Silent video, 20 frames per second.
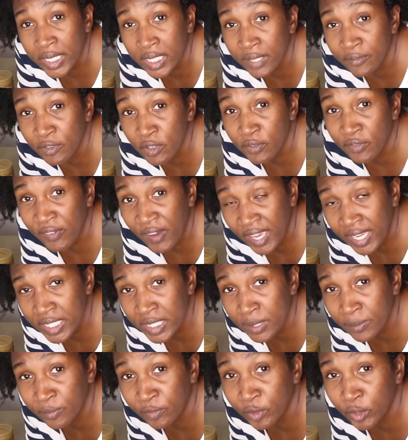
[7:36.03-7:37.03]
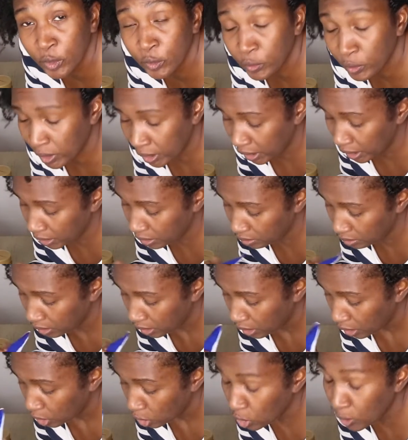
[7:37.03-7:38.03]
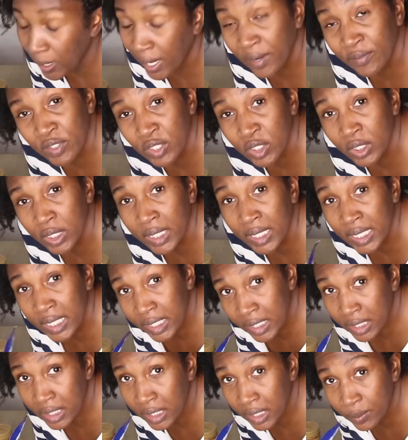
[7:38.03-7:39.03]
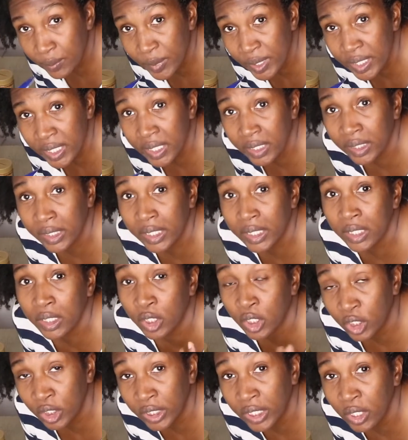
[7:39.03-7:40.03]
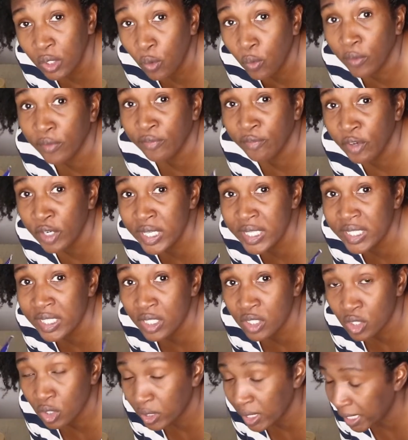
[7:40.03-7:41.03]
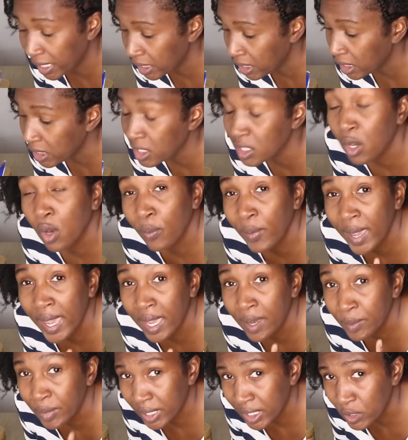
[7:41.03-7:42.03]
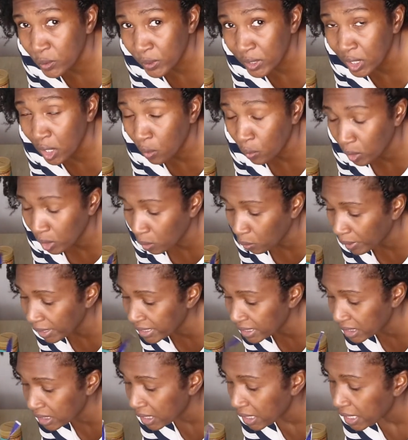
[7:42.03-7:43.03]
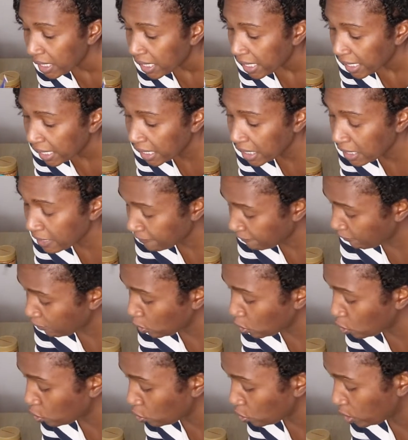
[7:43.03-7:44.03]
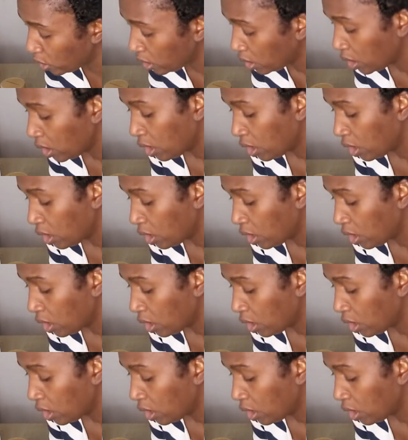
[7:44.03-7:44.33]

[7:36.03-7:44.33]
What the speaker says: And if you find some fruit, then you have to eat it immediately, cook it, or freeze it so that it doesn't go bad, because we don't want to waste any food.